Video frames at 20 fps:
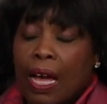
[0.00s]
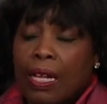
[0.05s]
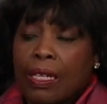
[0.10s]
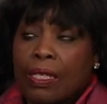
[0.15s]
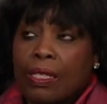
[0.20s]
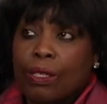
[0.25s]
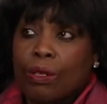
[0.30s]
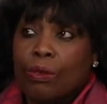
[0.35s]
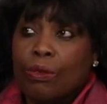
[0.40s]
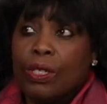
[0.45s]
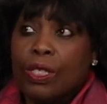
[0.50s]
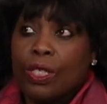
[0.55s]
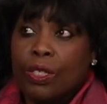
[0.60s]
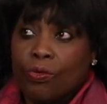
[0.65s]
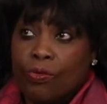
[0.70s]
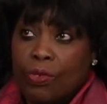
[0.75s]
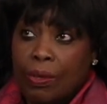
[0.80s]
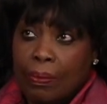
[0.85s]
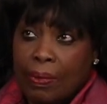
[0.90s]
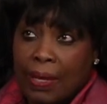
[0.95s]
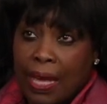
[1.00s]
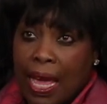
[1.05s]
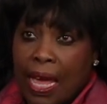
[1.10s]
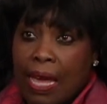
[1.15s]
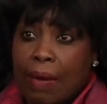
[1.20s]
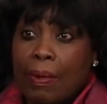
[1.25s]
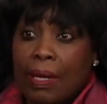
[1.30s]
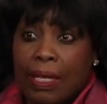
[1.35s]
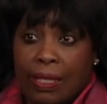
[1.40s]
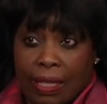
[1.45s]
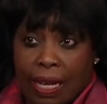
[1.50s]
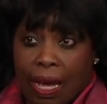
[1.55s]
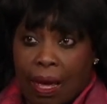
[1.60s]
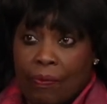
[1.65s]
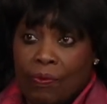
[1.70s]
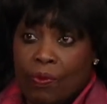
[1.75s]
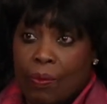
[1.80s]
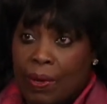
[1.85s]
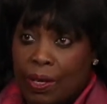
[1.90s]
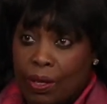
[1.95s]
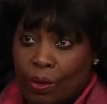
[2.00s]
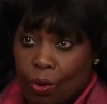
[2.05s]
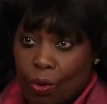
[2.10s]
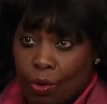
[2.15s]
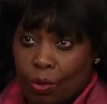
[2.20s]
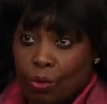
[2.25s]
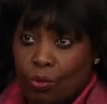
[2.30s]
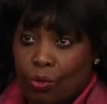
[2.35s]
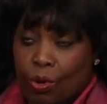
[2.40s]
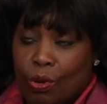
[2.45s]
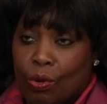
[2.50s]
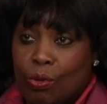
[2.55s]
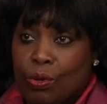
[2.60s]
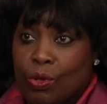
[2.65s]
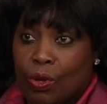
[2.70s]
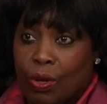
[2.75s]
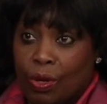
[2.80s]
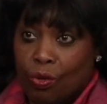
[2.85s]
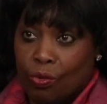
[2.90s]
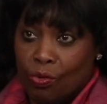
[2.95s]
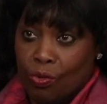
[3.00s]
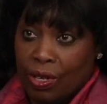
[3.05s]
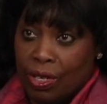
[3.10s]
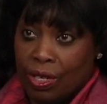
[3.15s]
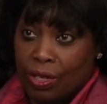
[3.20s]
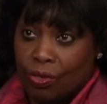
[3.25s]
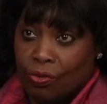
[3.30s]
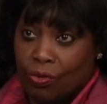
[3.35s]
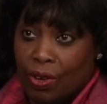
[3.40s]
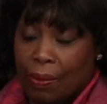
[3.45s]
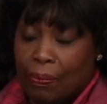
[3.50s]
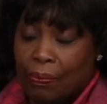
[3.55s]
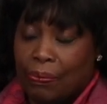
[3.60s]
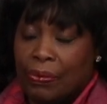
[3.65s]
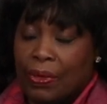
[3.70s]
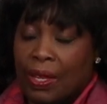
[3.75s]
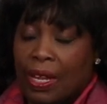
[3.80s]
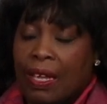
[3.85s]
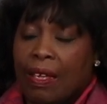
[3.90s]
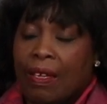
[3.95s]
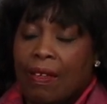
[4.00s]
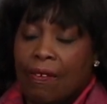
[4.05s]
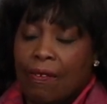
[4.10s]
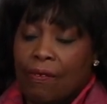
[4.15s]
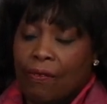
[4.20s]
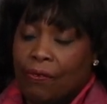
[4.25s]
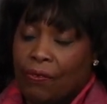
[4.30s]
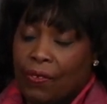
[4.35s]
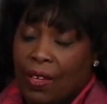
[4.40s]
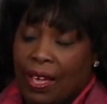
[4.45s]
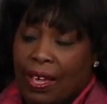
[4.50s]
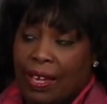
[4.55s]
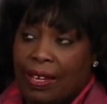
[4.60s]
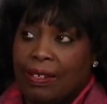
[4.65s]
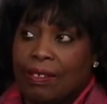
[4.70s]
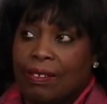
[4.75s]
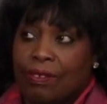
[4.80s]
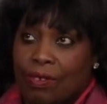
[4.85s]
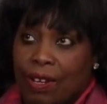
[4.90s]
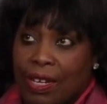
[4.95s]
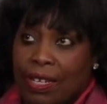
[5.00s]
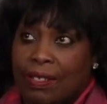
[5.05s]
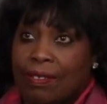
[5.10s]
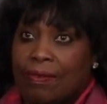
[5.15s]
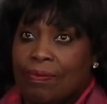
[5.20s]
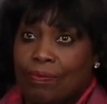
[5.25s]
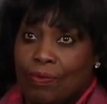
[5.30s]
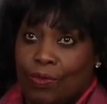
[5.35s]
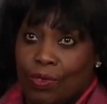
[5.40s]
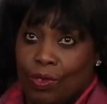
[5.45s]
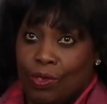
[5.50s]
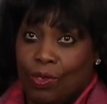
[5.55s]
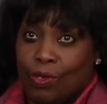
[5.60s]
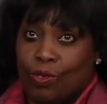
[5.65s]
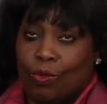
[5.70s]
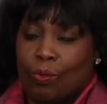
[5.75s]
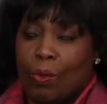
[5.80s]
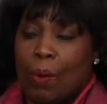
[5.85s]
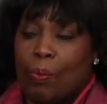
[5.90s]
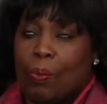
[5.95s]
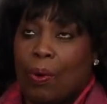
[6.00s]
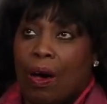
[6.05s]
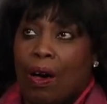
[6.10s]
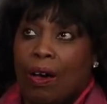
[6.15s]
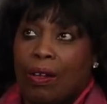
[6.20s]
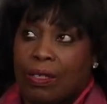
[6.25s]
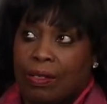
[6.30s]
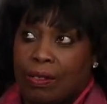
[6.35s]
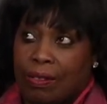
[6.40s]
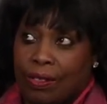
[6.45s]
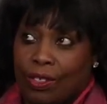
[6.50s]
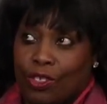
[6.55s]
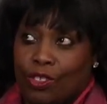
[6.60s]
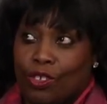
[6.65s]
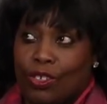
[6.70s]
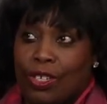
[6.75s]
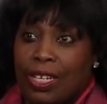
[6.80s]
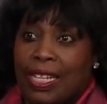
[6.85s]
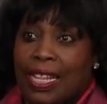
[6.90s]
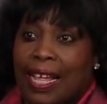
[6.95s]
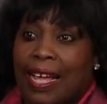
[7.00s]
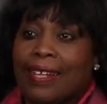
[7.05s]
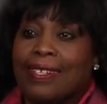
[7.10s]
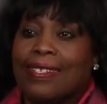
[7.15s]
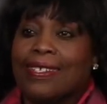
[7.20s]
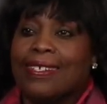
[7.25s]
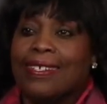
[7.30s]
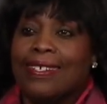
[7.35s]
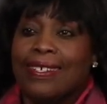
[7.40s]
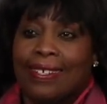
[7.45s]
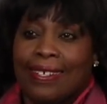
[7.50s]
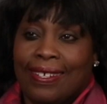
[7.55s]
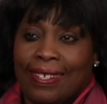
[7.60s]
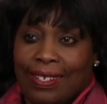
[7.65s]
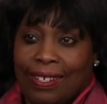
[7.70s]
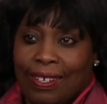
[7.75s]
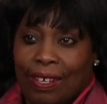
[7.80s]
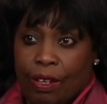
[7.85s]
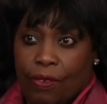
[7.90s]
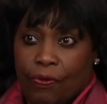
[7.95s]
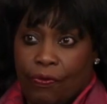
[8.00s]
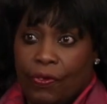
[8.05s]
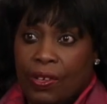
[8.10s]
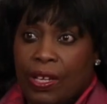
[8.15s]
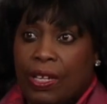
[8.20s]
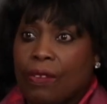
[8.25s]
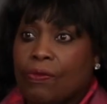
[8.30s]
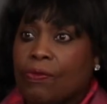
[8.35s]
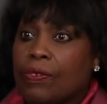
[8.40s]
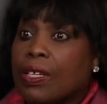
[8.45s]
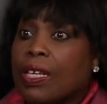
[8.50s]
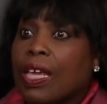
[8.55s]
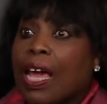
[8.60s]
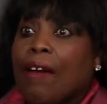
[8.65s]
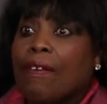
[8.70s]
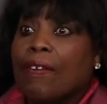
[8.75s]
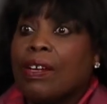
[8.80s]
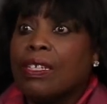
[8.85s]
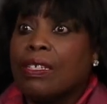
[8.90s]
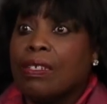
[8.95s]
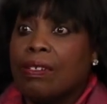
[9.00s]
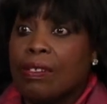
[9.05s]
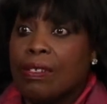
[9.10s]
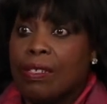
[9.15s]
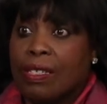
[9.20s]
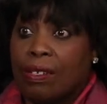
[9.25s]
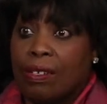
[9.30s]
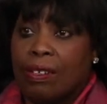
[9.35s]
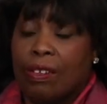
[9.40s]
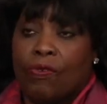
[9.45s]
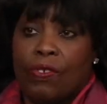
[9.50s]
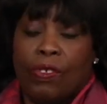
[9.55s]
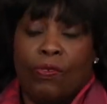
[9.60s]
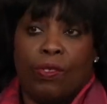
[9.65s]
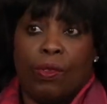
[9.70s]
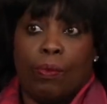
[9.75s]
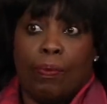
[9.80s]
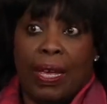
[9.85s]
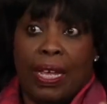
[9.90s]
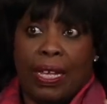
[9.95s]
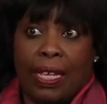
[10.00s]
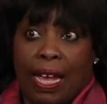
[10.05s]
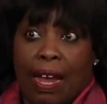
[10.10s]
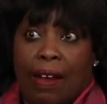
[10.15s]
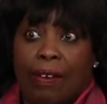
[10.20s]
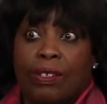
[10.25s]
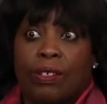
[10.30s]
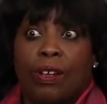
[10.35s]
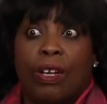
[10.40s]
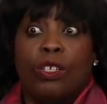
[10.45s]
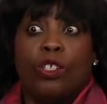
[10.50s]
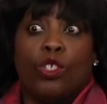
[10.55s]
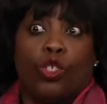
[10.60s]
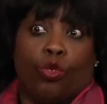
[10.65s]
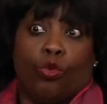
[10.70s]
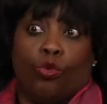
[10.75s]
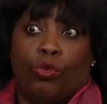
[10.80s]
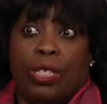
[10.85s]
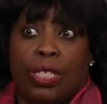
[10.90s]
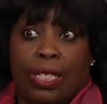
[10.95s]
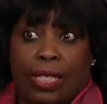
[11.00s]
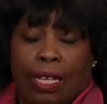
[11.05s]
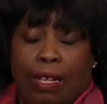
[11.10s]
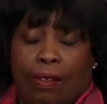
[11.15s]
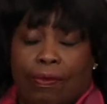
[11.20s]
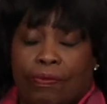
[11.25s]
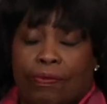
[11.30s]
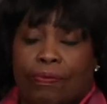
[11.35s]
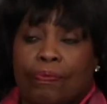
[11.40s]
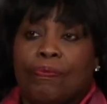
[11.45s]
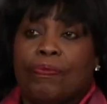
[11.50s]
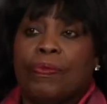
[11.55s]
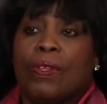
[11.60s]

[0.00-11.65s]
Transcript: And so the script came in time for me to go on the road so I could read the script. Fine, great. So my part, studied that, got a feel for the characters, got a feel for the main character and the story itself.